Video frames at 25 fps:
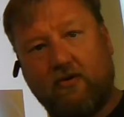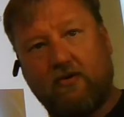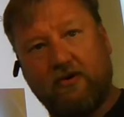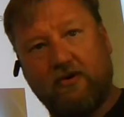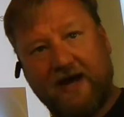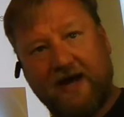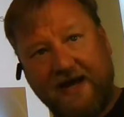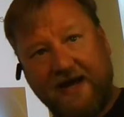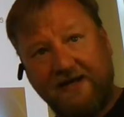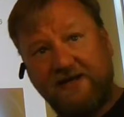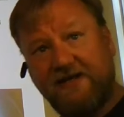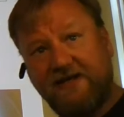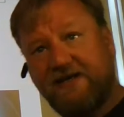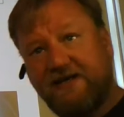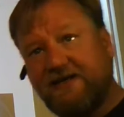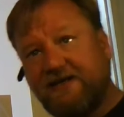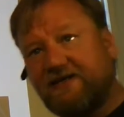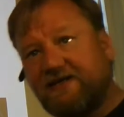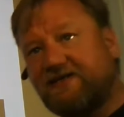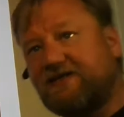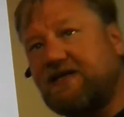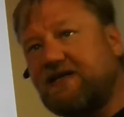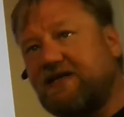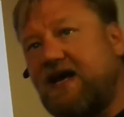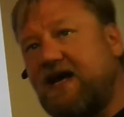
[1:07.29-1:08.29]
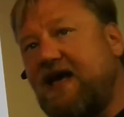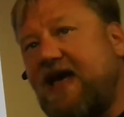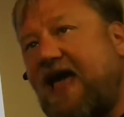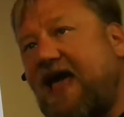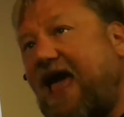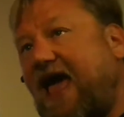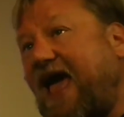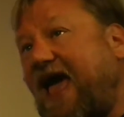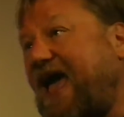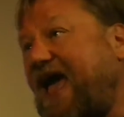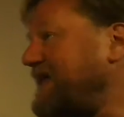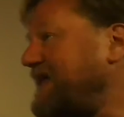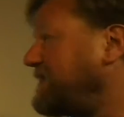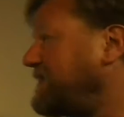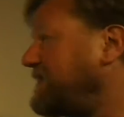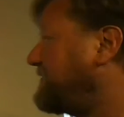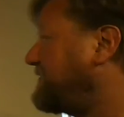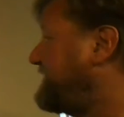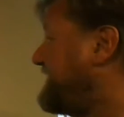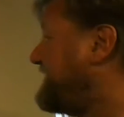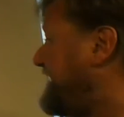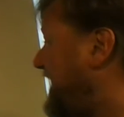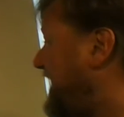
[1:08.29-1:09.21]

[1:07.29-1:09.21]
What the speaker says: 8 years. And the